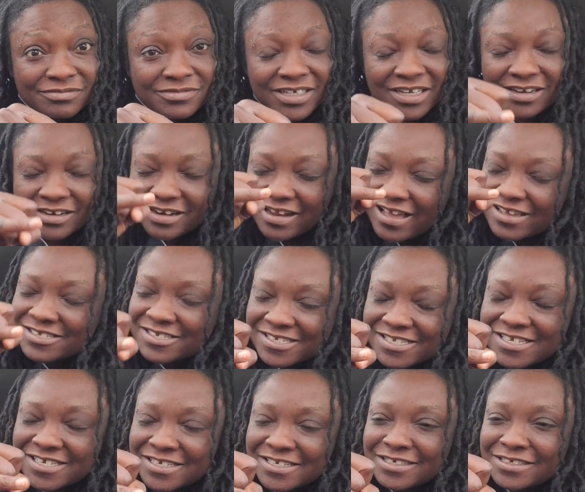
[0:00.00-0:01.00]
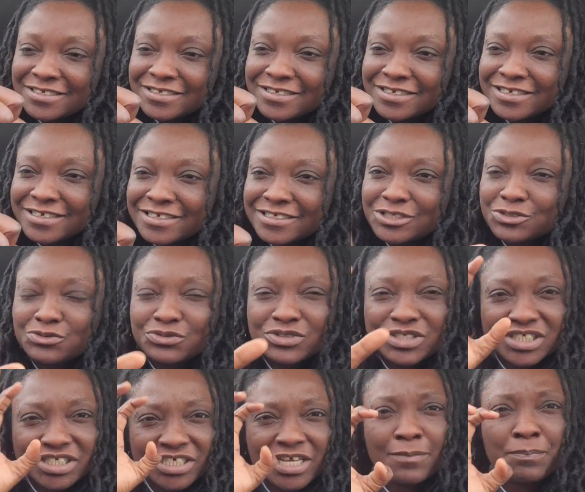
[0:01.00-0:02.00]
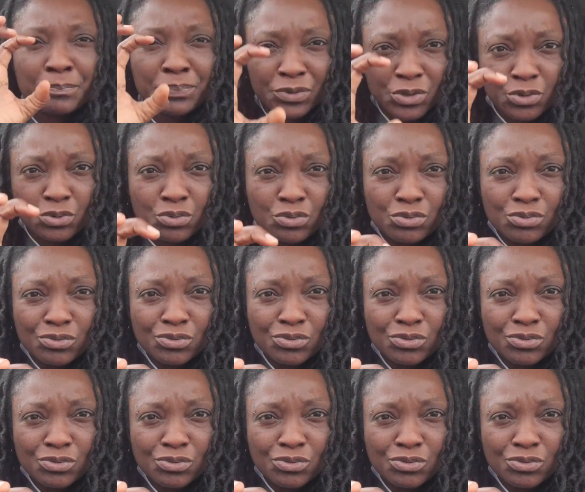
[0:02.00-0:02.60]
classy. She will shape you.